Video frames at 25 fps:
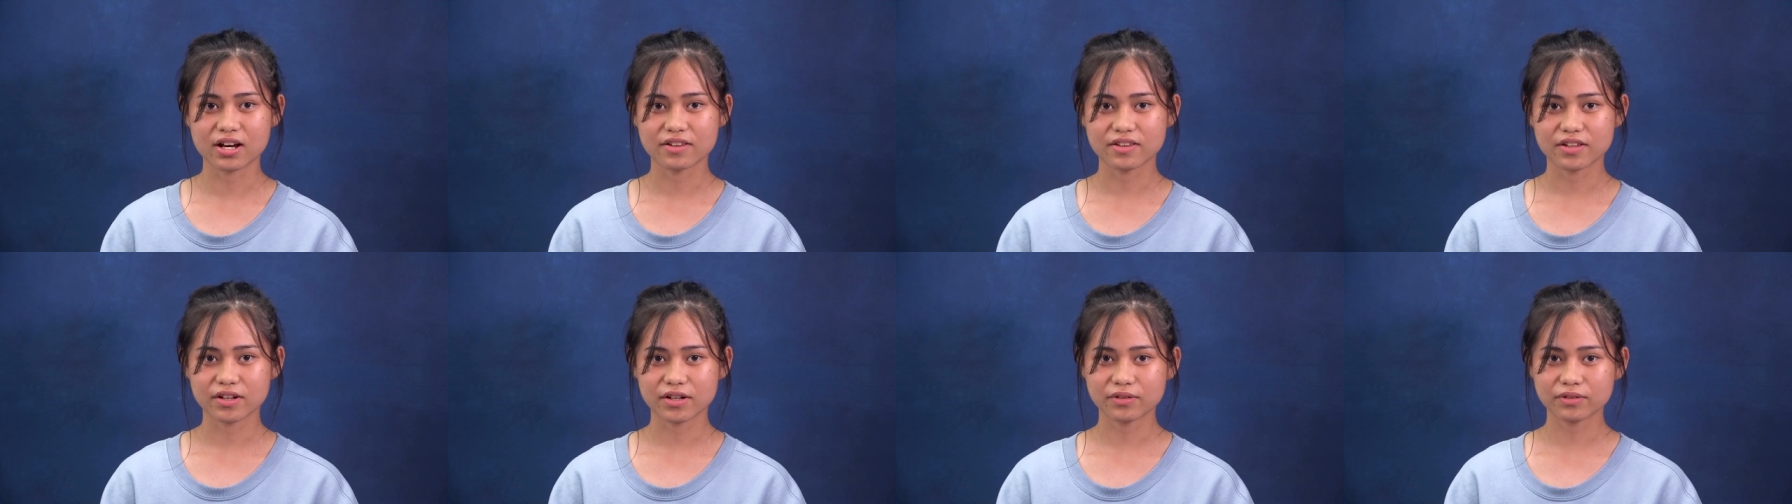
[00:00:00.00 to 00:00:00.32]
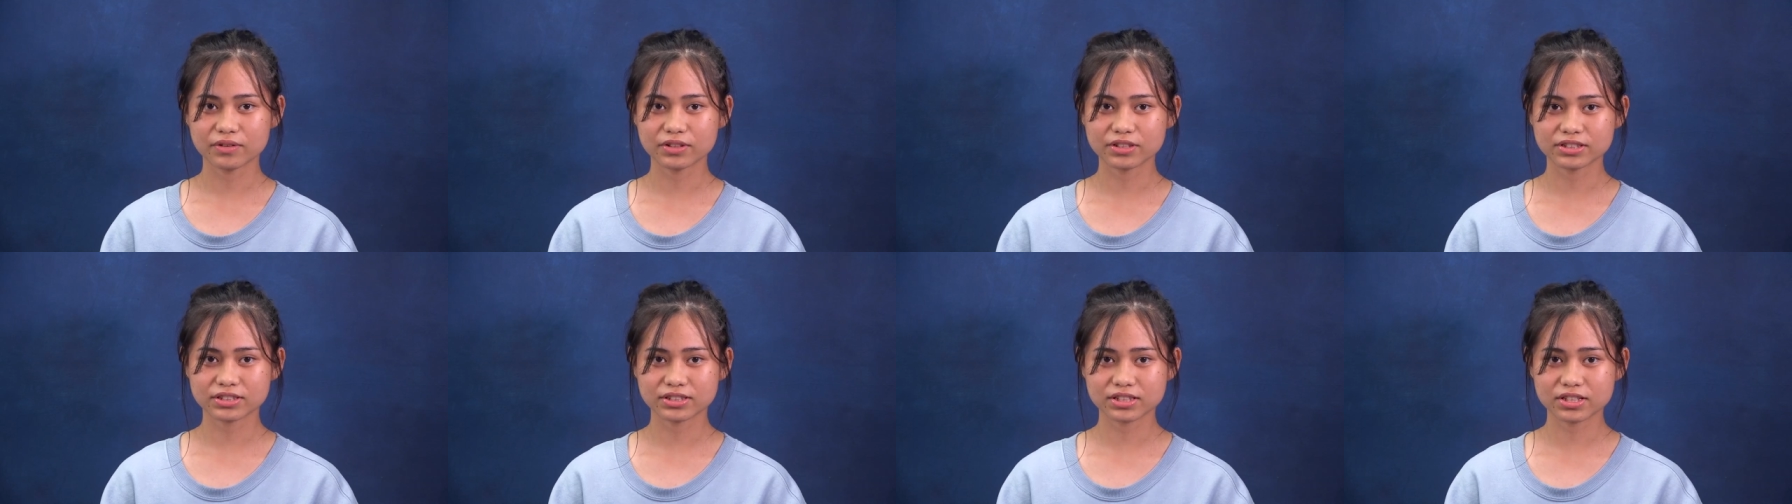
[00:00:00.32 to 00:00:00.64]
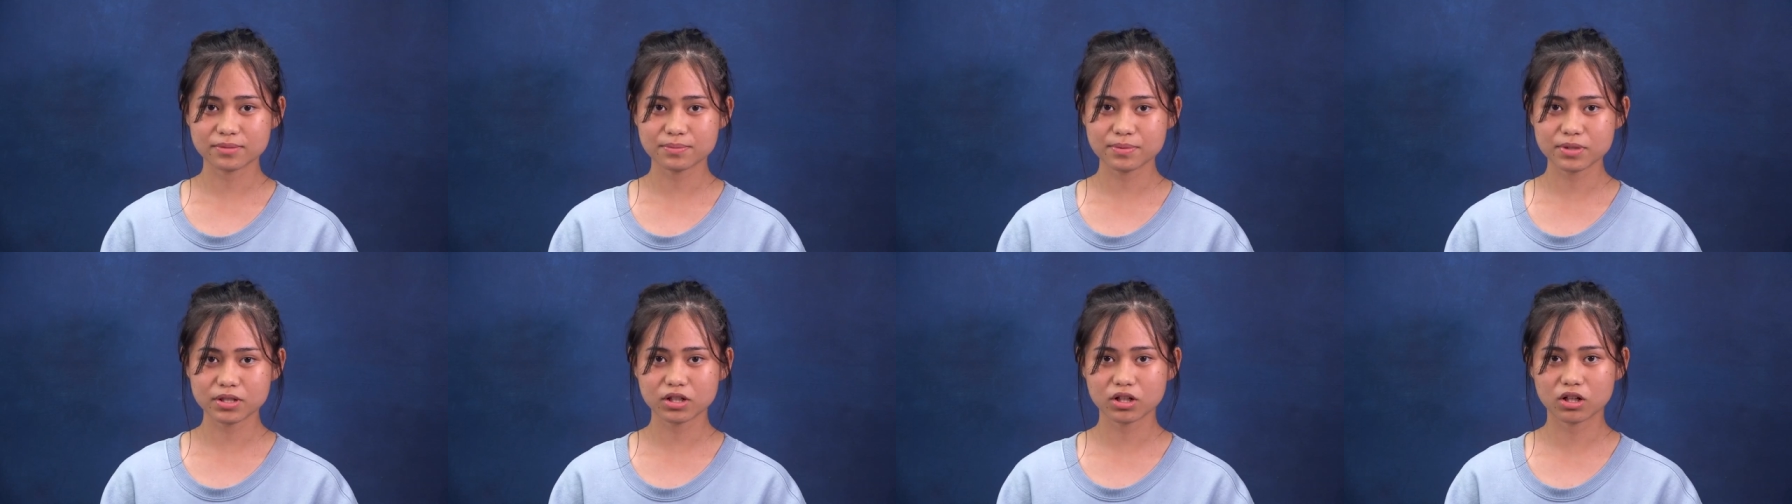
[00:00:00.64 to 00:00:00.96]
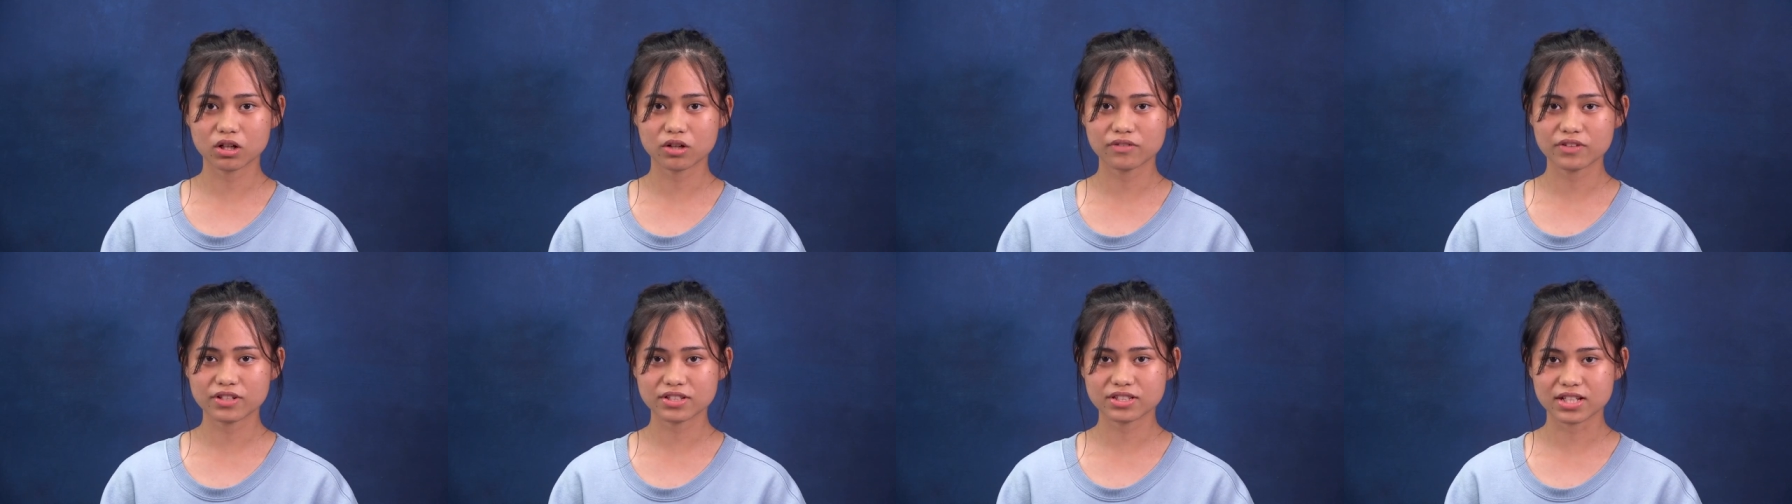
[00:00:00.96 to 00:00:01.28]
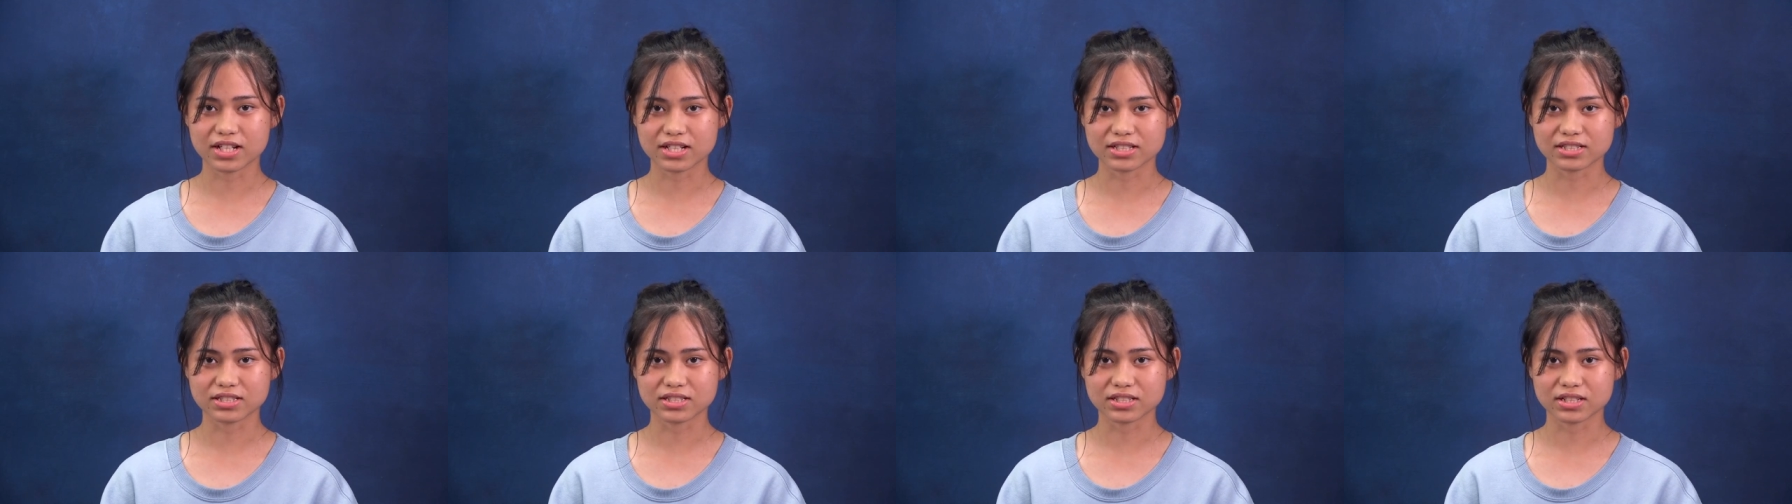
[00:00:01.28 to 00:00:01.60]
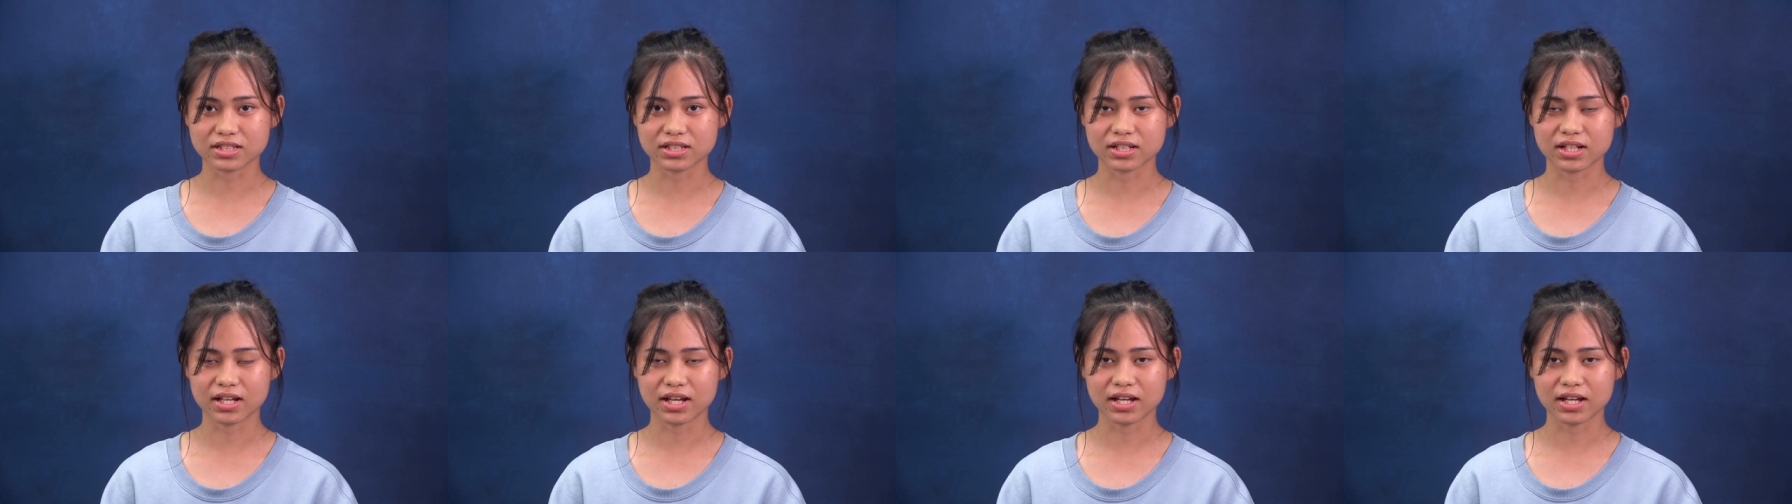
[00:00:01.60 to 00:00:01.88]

there will still be COVID testing in